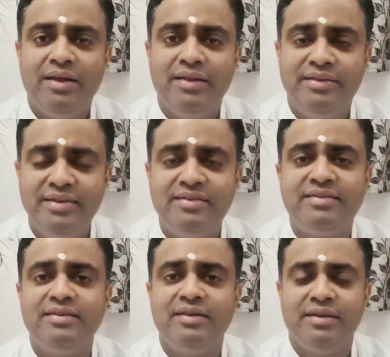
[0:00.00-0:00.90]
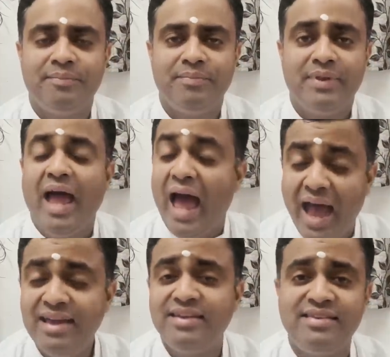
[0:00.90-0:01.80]
this,
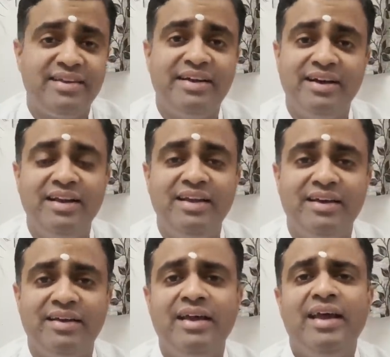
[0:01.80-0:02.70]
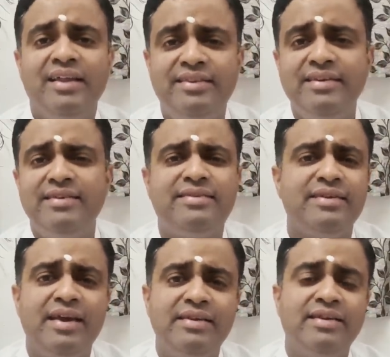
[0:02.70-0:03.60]
as I said earlier, this
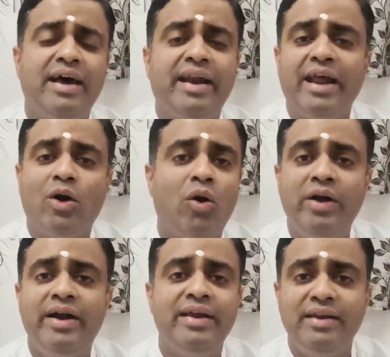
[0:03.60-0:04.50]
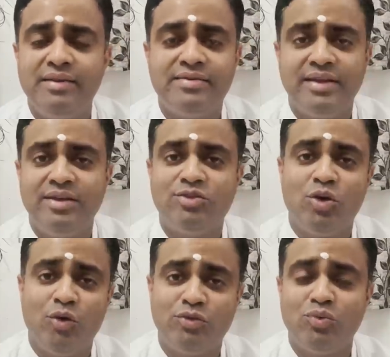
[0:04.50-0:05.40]
is a recorded instance
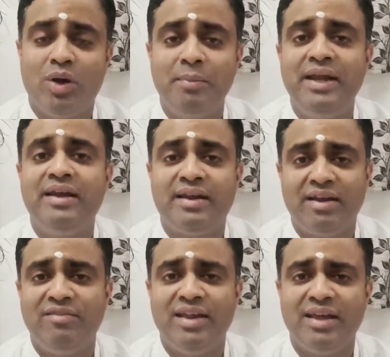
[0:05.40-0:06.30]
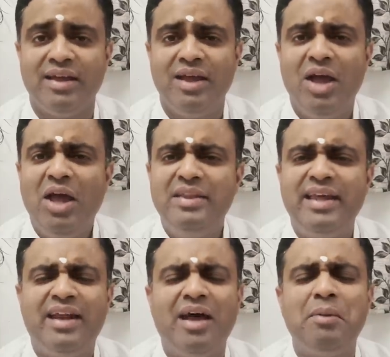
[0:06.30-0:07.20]
of Swami traveling.
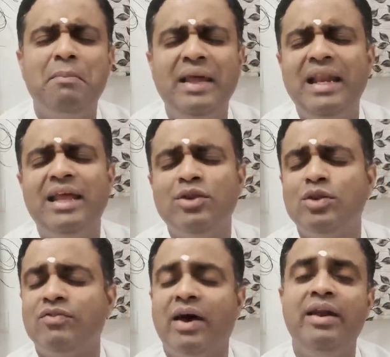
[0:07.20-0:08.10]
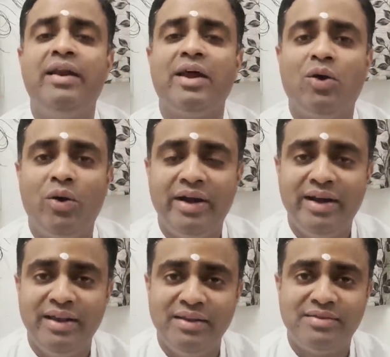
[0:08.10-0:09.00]
There are millions of
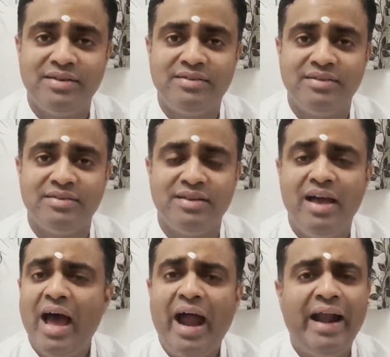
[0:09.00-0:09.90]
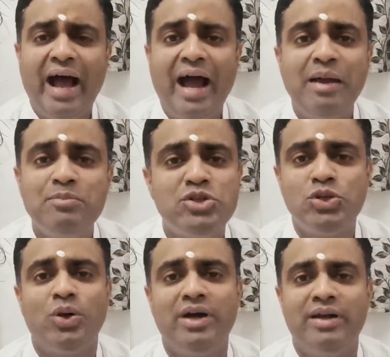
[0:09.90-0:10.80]
unrecorded instances, and I am
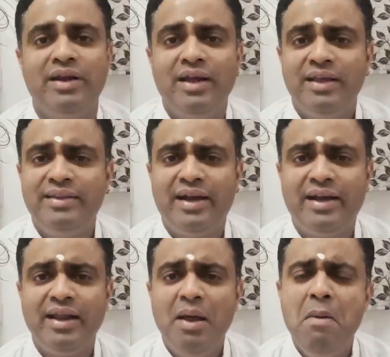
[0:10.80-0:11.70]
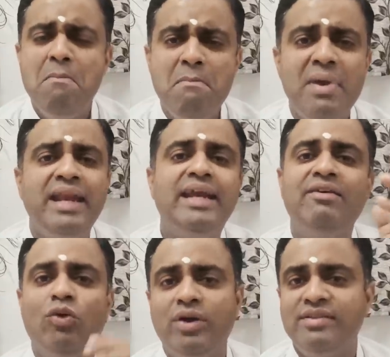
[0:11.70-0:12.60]
sure that many
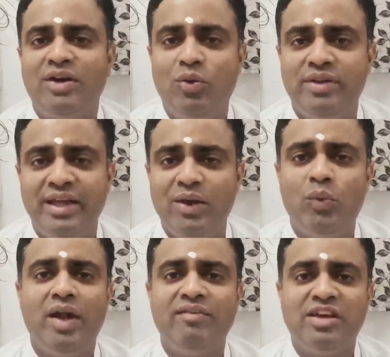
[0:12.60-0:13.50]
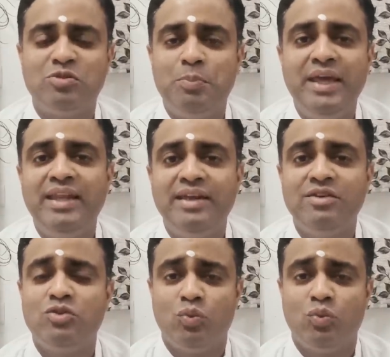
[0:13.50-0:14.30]
devotees out there would have experienced